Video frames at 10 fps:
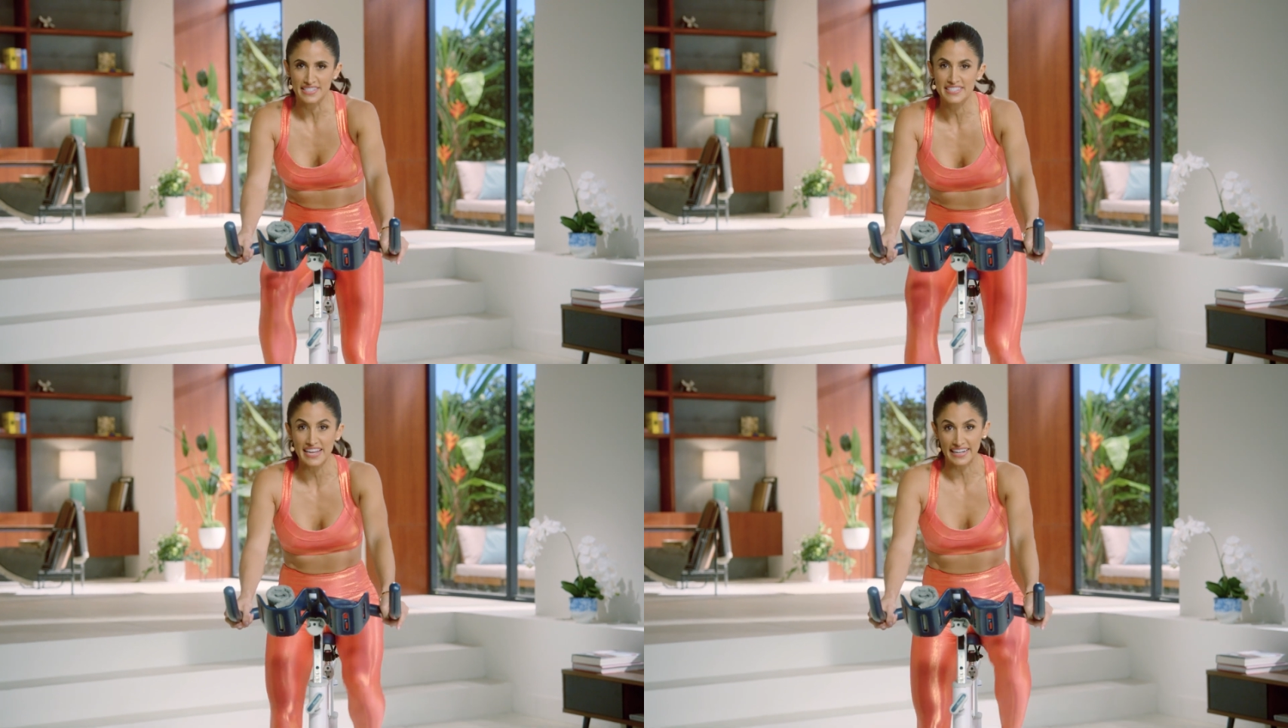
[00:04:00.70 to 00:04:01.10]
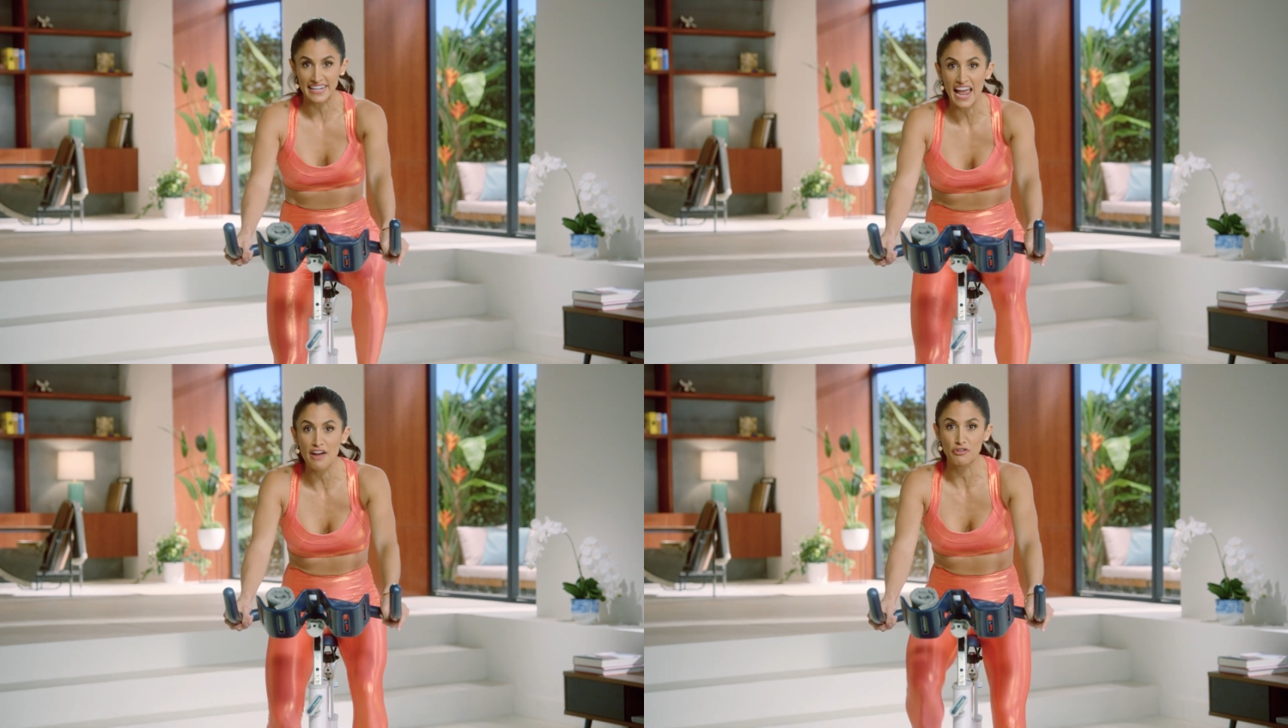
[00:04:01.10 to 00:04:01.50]

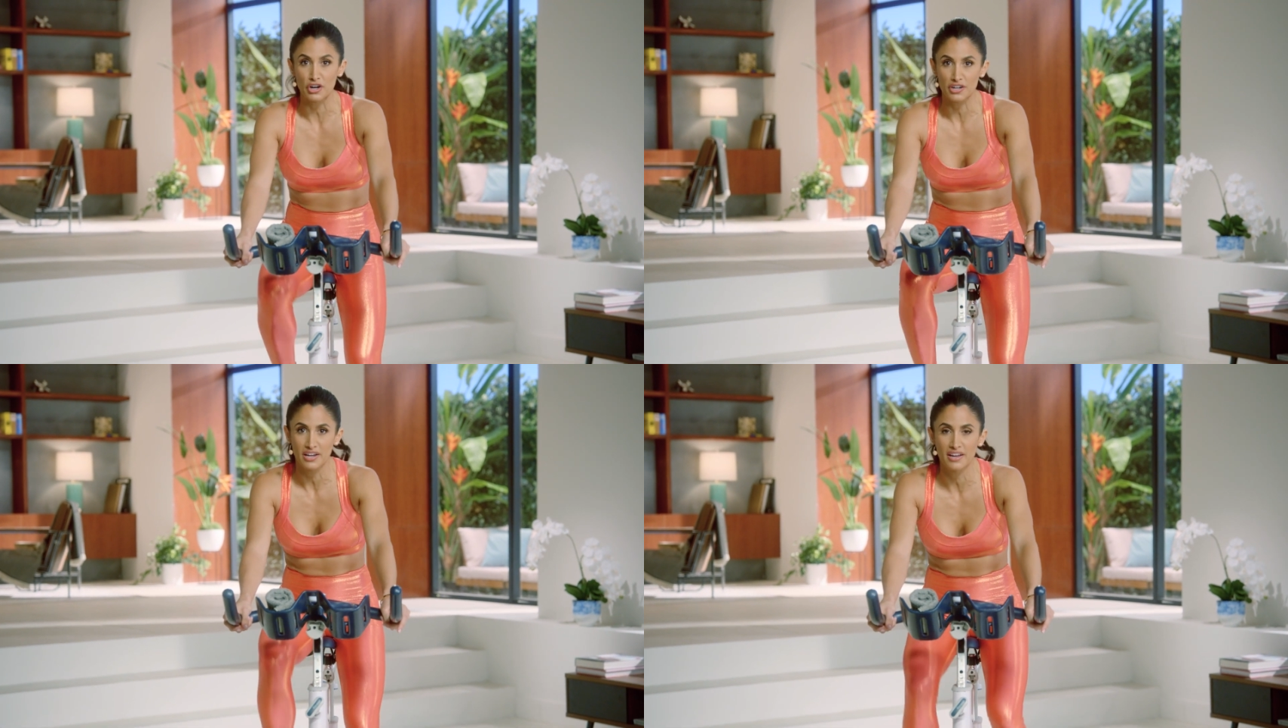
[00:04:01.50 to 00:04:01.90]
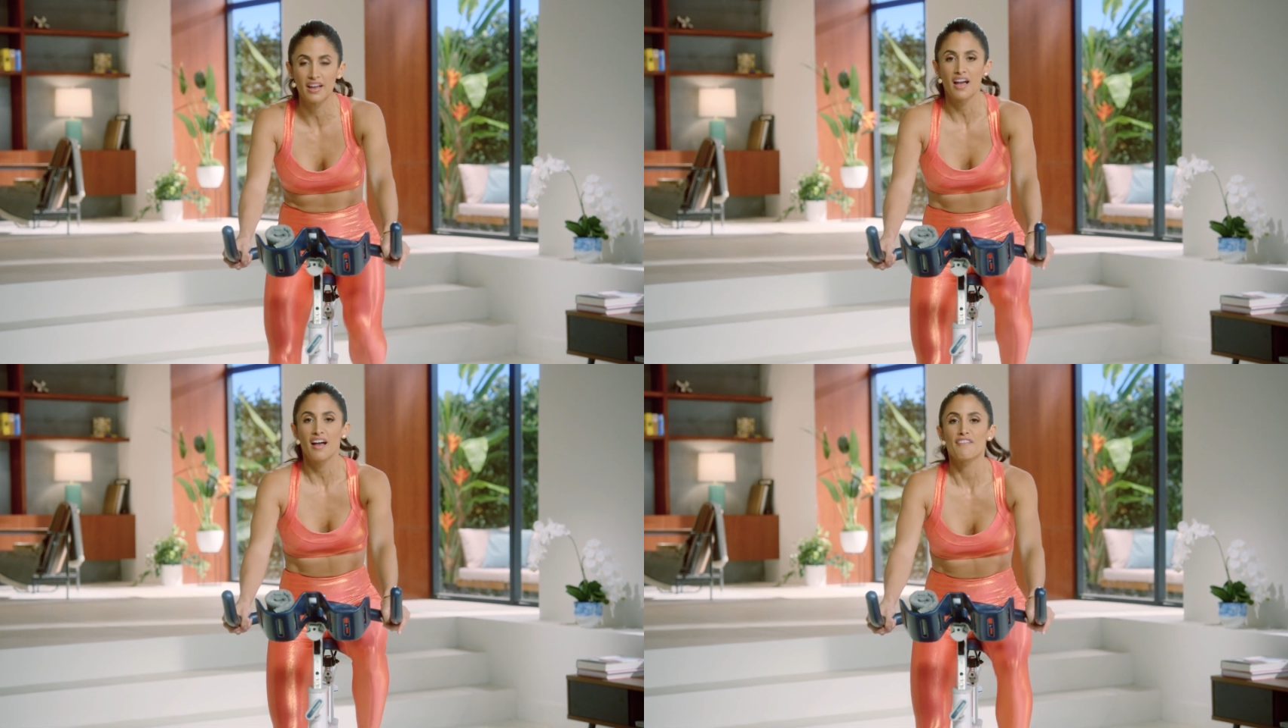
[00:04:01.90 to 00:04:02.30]
Second effort.
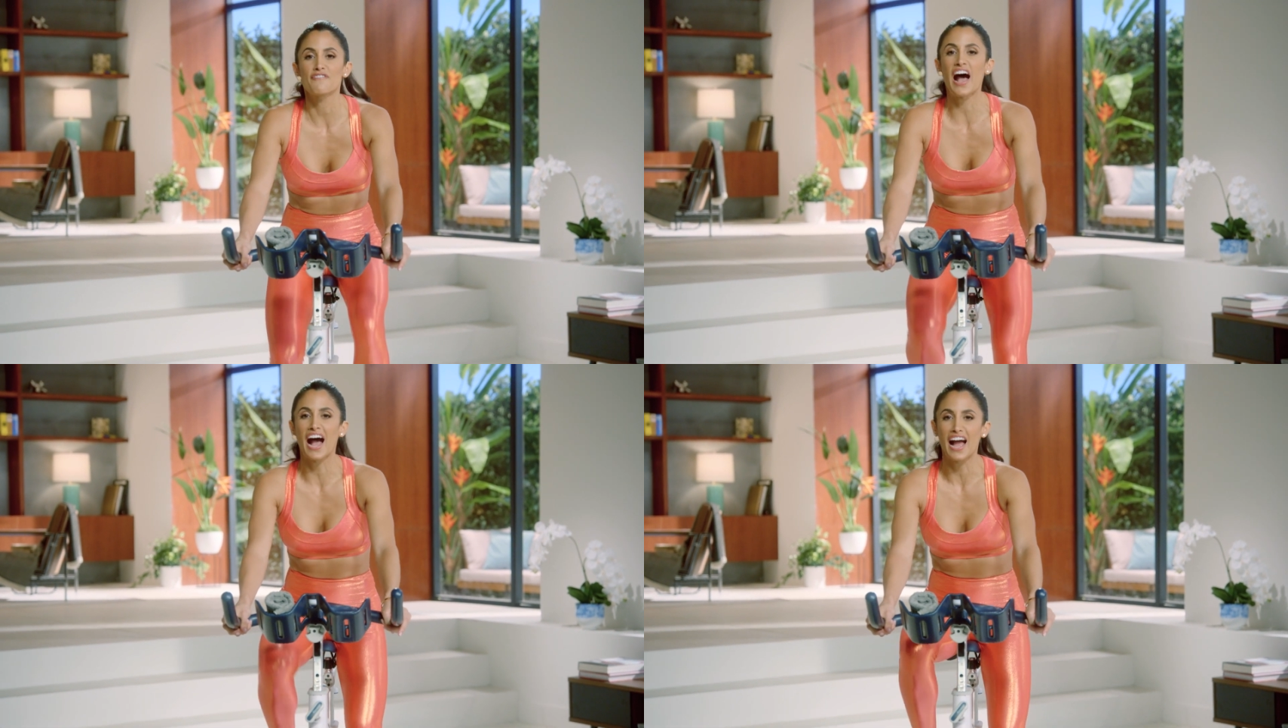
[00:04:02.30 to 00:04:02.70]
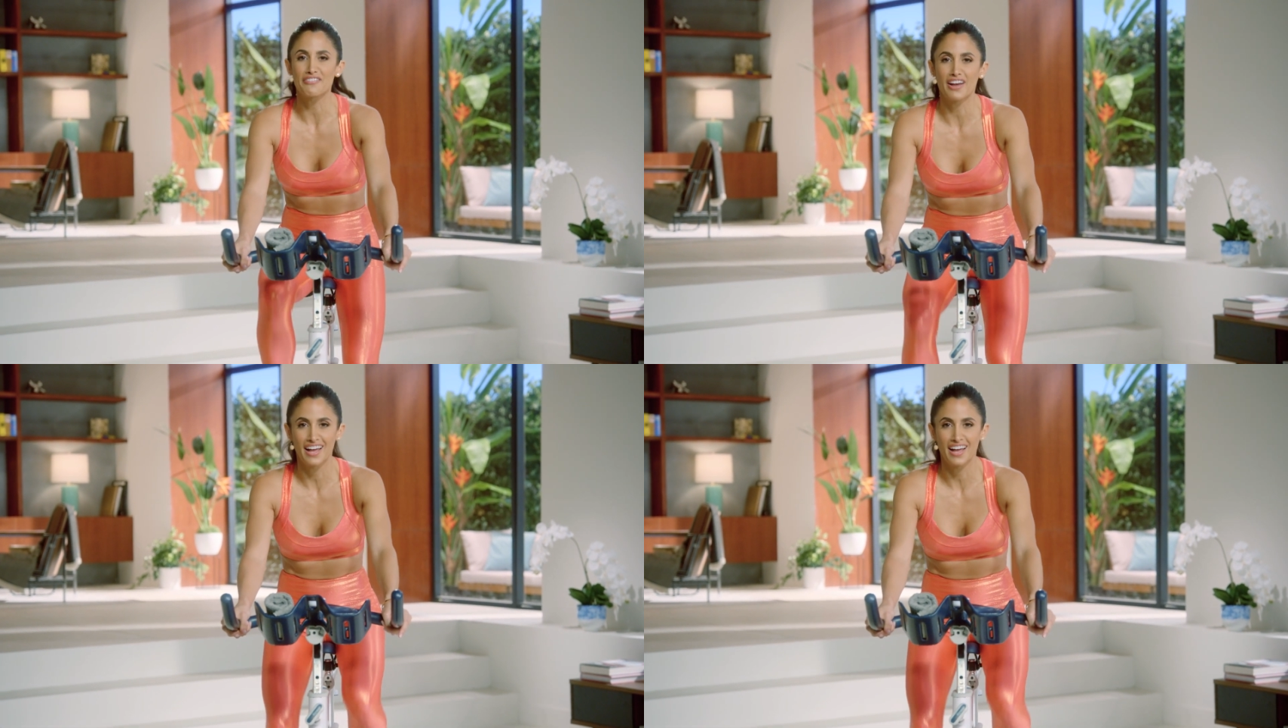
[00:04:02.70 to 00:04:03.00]
5,